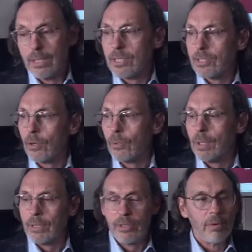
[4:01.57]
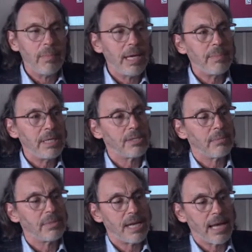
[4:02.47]
So there may be
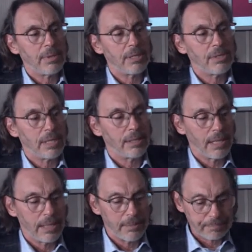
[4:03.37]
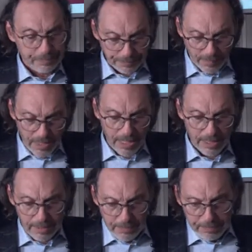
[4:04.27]
some damage, and
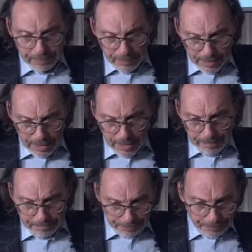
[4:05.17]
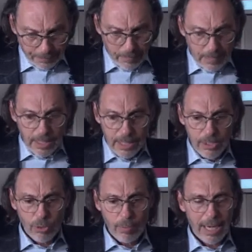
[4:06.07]
again, in
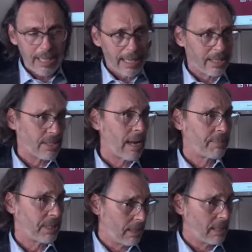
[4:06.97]
neuromyelitis optica,